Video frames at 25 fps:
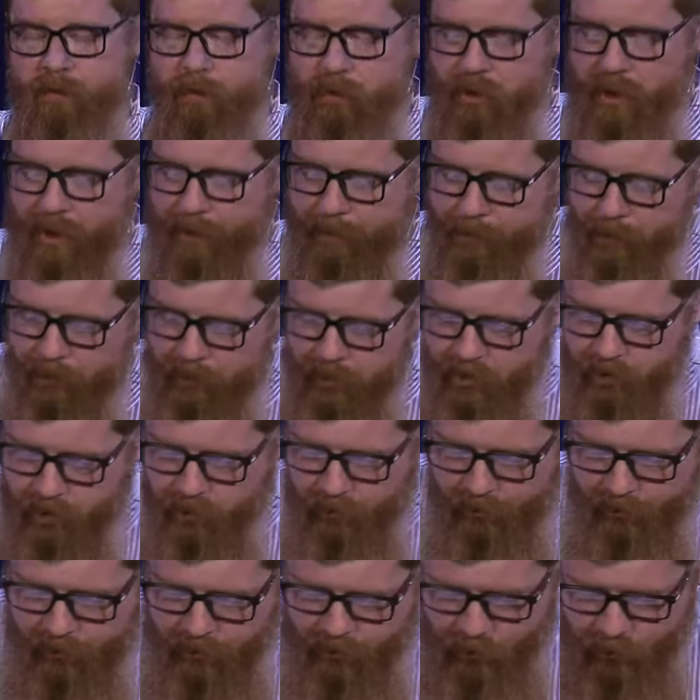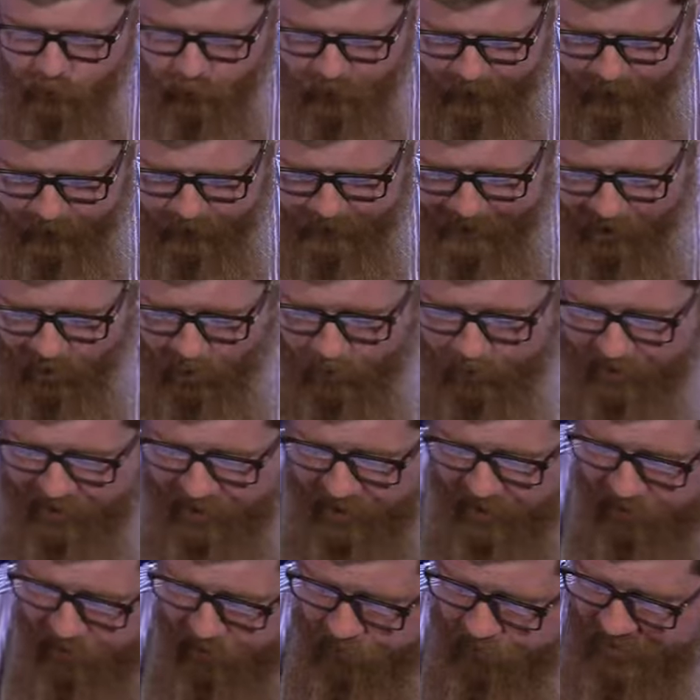Chapter 2, verse 1. Now a
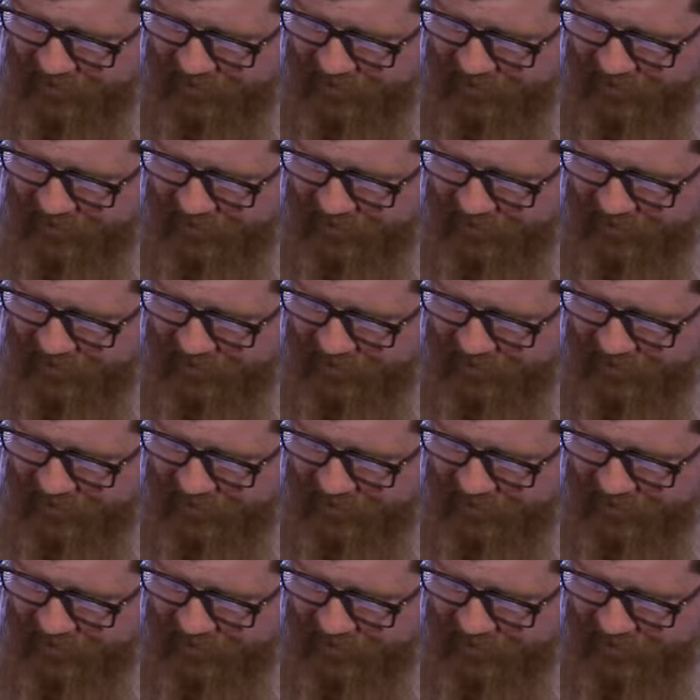man from